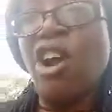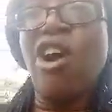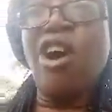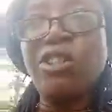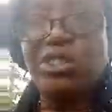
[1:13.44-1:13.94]

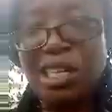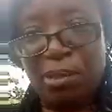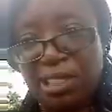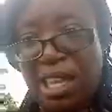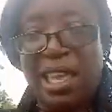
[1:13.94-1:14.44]
100
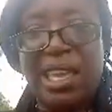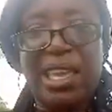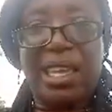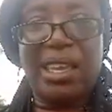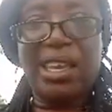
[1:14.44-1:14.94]
meter
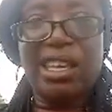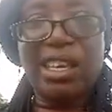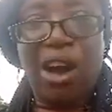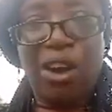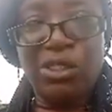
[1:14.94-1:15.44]
here.
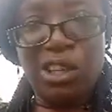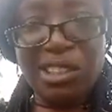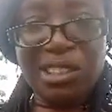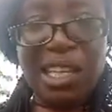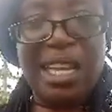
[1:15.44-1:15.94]
You
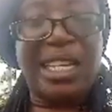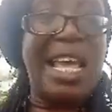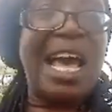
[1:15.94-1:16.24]
understand?